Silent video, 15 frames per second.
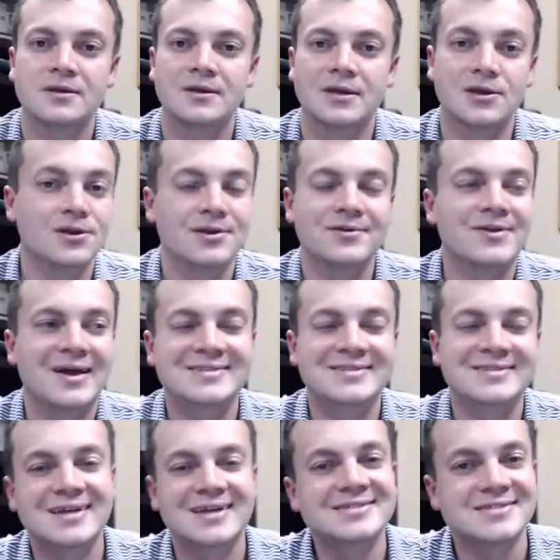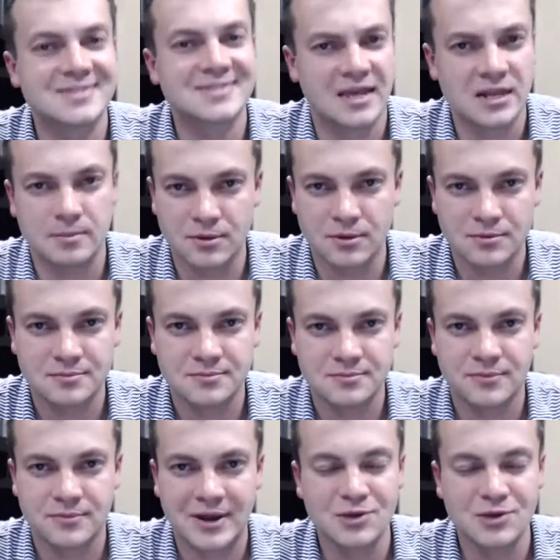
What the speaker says: It's not sustainable, right?